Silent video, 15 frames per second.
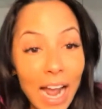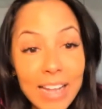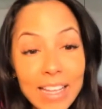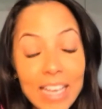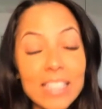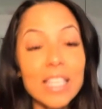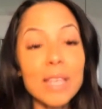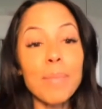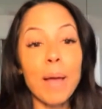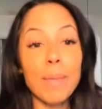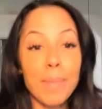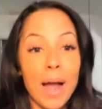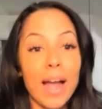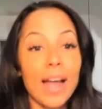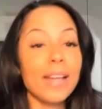guess in my
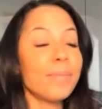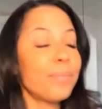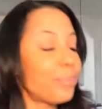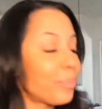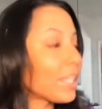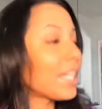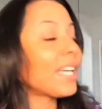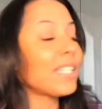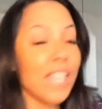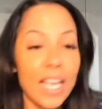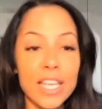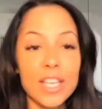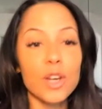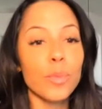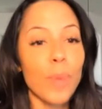mind, yes, I
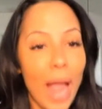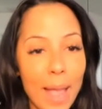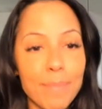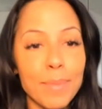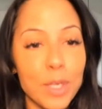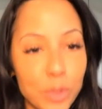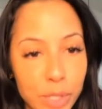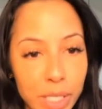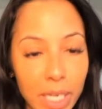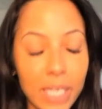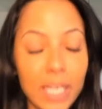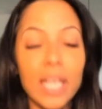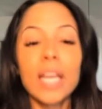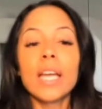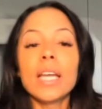hear rap
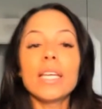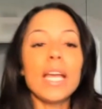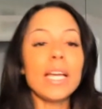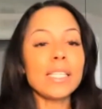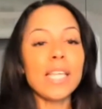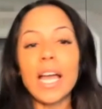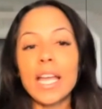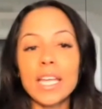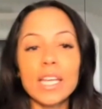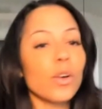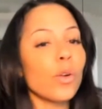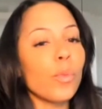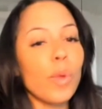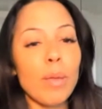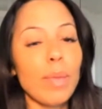music. Yes, I
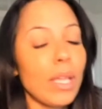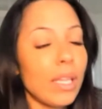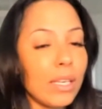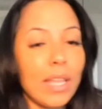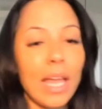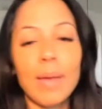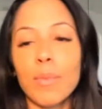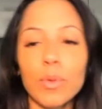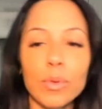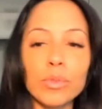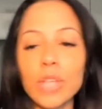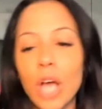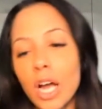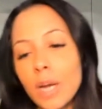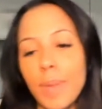hear women that will
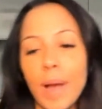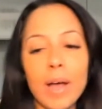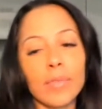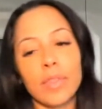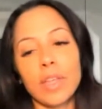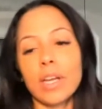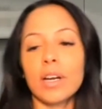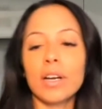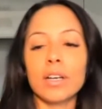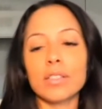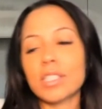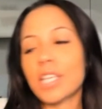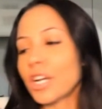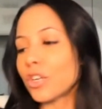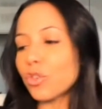talk about their
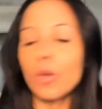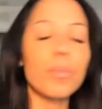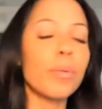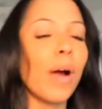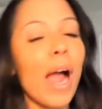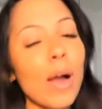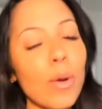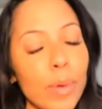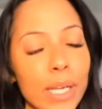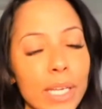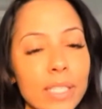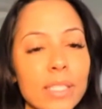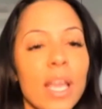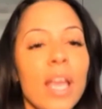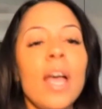sexual
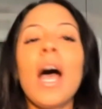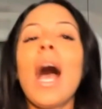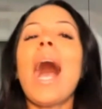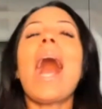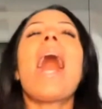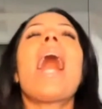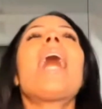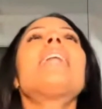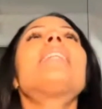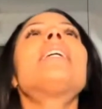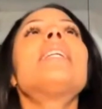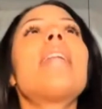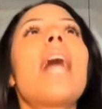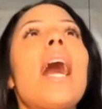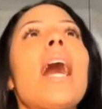prowess. I did
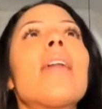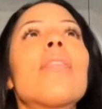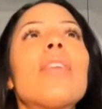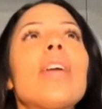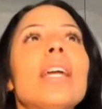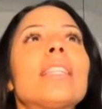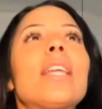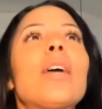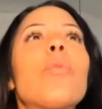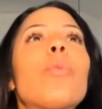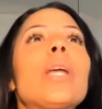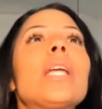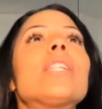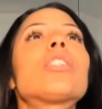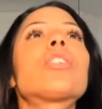not think that
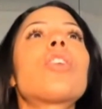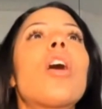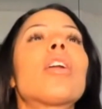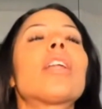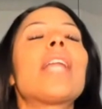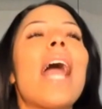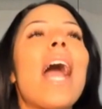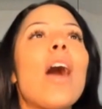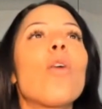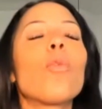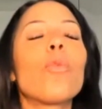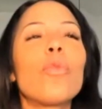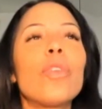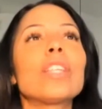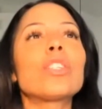we started
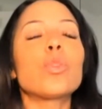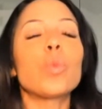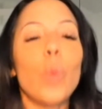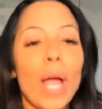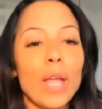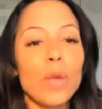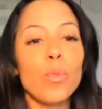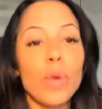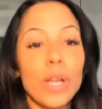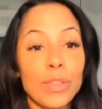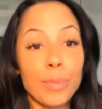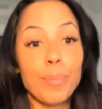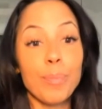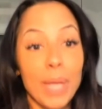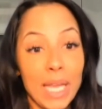out this way with
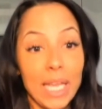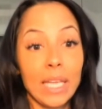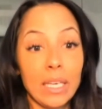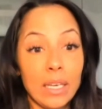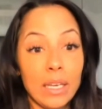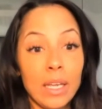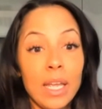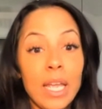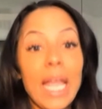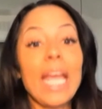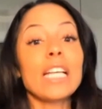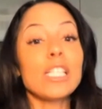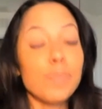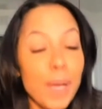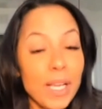men,
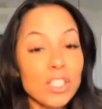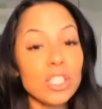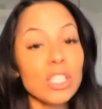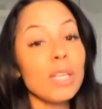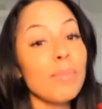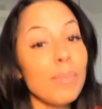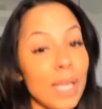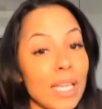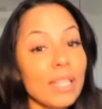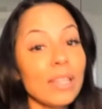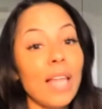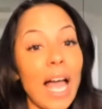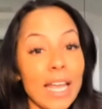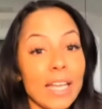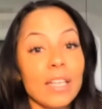especially men
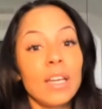like